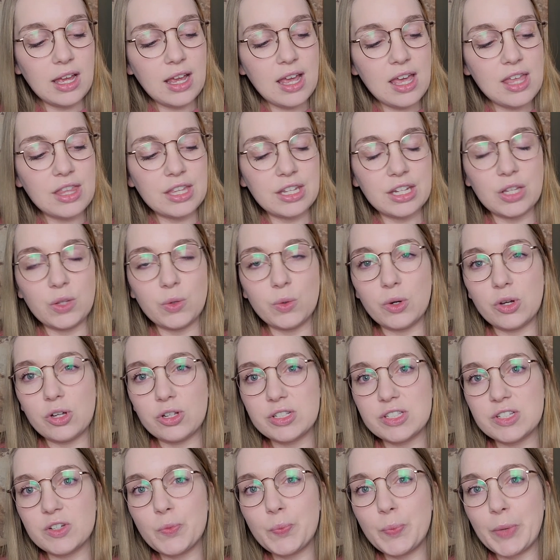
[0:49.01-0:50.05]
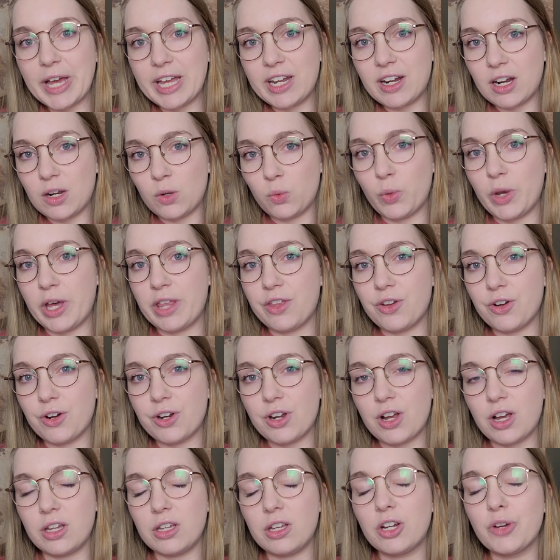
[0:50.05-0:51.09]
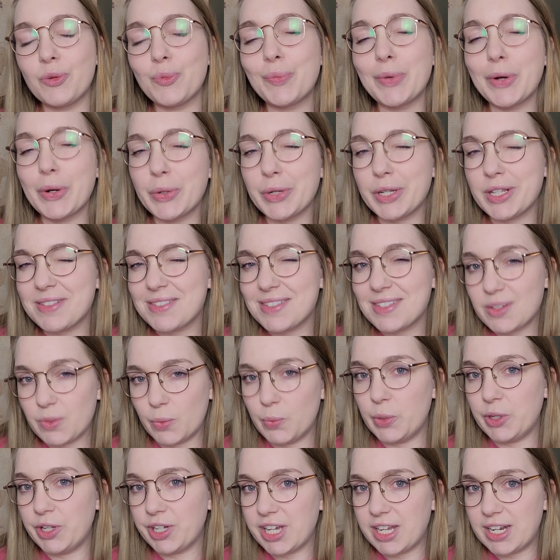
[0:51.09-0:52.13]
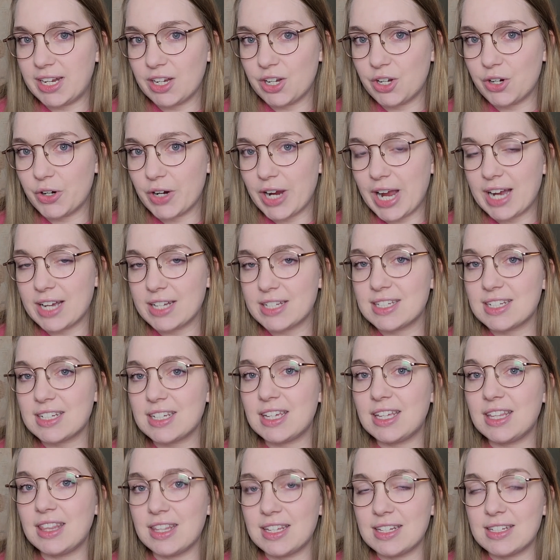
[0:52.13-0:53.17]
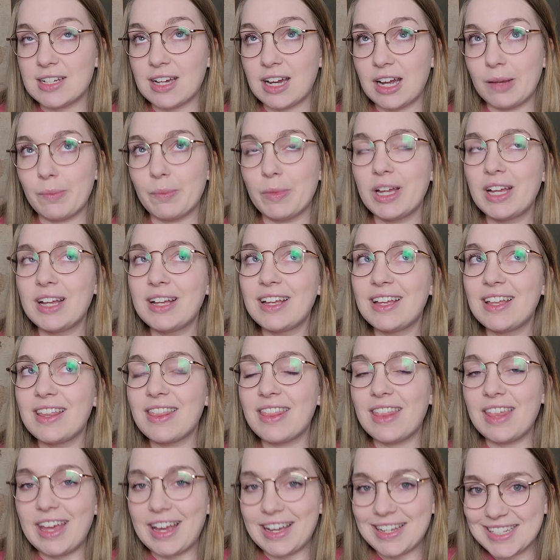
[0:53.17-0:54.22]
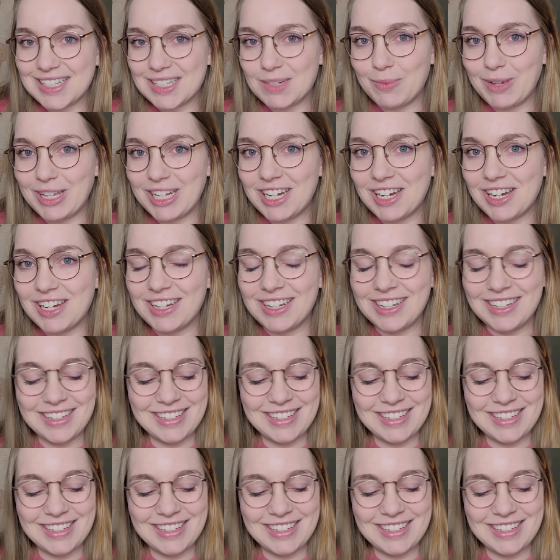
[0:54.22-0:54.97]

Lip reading: And then you also bet on whether or not your opponents will get it correct in the time they estimated.